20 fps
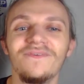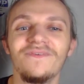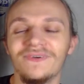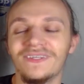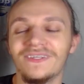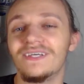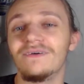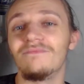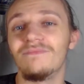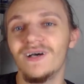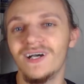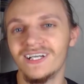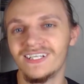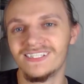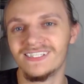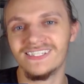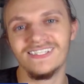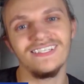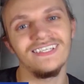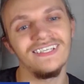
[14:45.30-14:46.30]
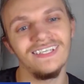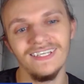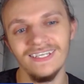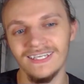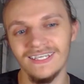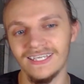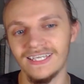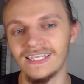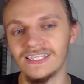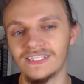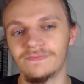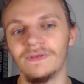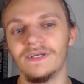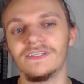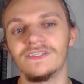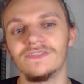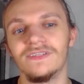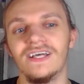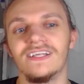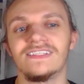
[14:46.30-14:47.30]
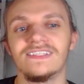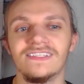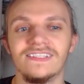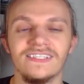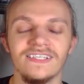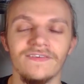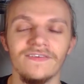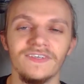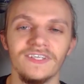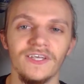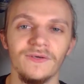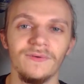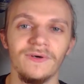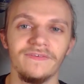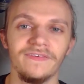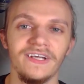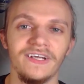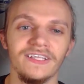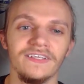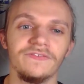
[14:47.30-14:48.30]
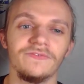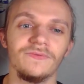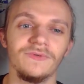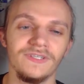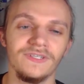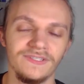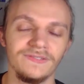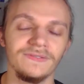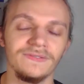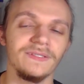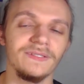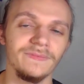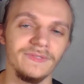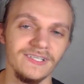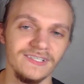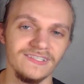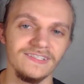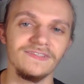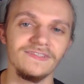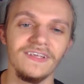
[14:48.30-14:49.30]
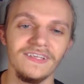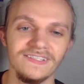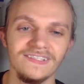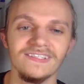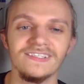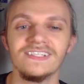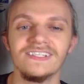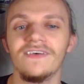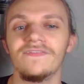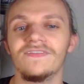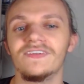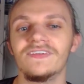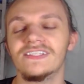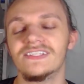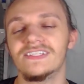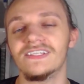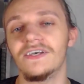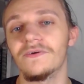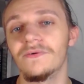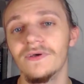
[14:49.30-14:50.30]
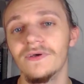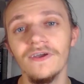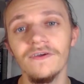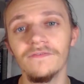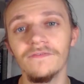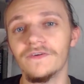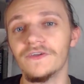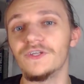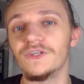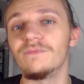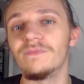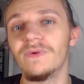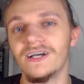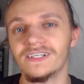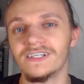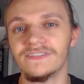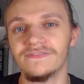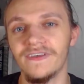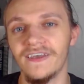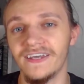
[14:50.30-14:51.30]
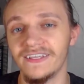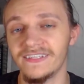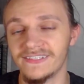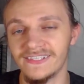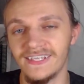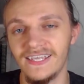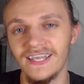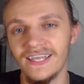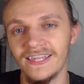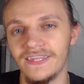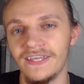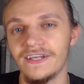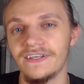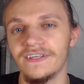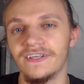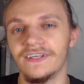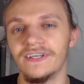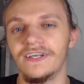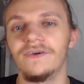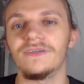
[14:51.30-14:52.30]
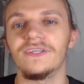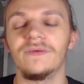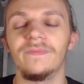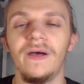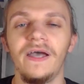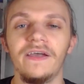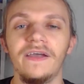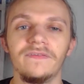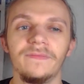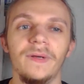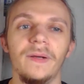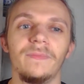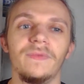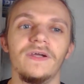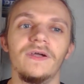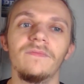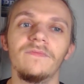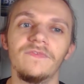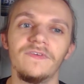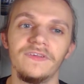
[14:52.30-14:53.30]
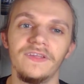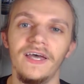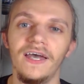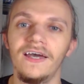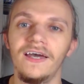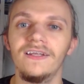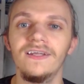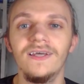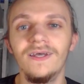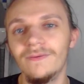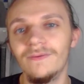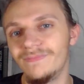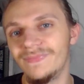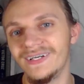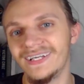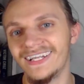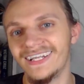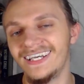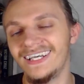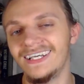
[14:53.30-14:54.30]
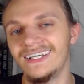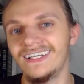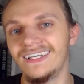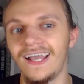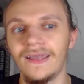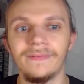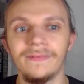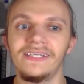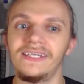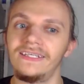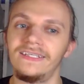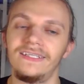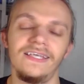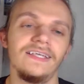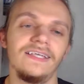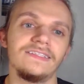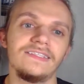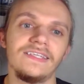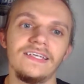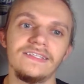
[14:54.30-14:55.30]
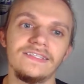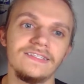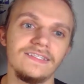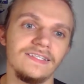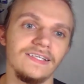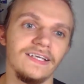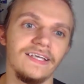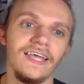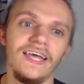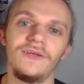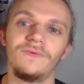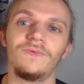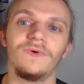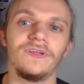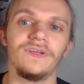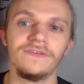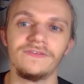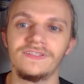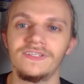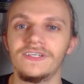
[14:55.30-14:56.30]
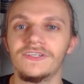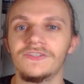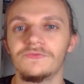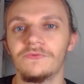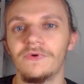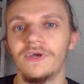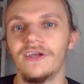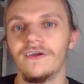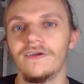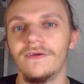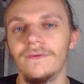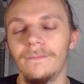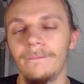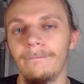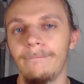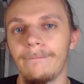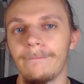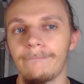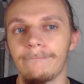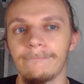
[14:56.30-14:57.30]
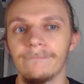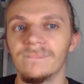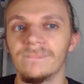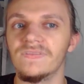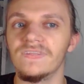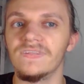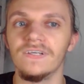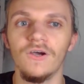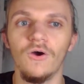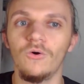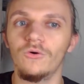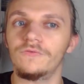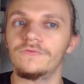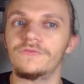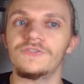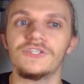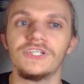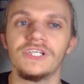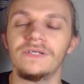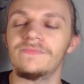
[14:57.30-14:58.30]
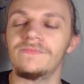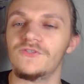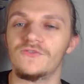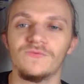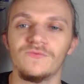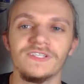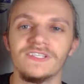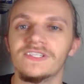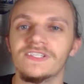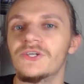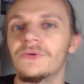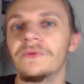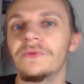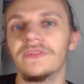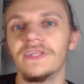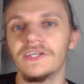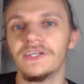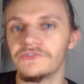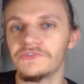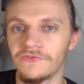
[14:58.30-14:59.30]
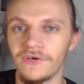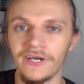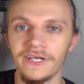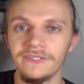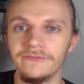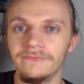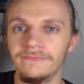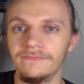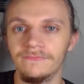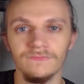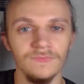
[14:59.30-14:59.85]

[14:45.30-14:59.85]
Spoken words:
with the Bucs, he spent 2007. Kuwon Ratliff was with the Bucs in 2007. So for you Bucs fans, there you go. You might remember him for that. But I mean, it's, again, one of those things where the old regime just wasn't doing things right.